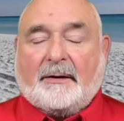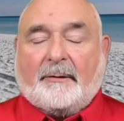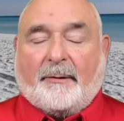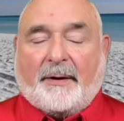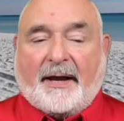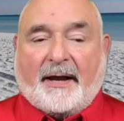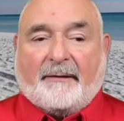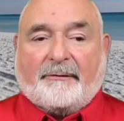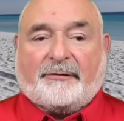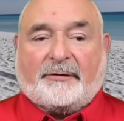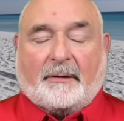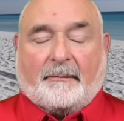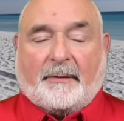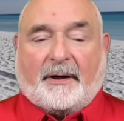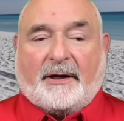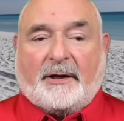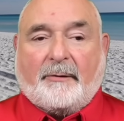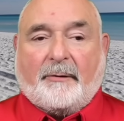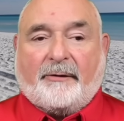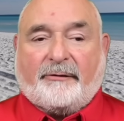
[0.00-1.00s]
We have
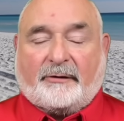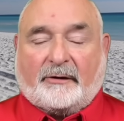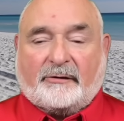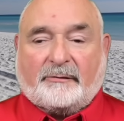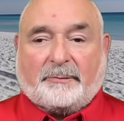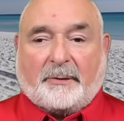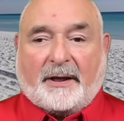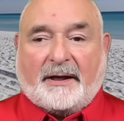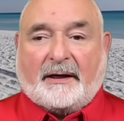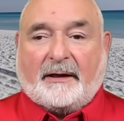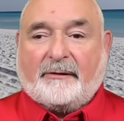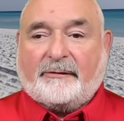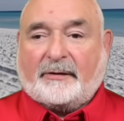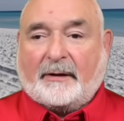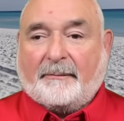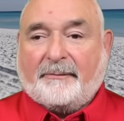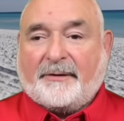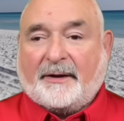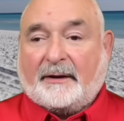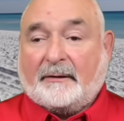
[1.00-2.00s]
somebody who is explaining
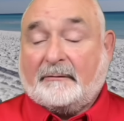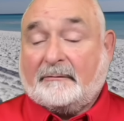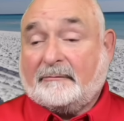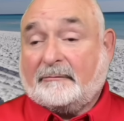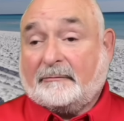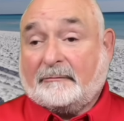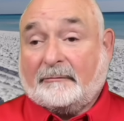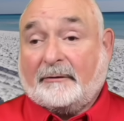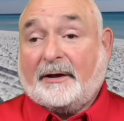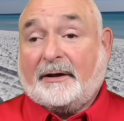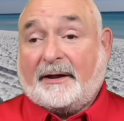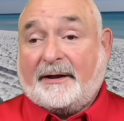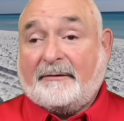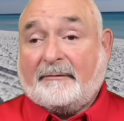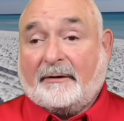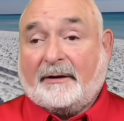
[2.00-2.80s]
something really,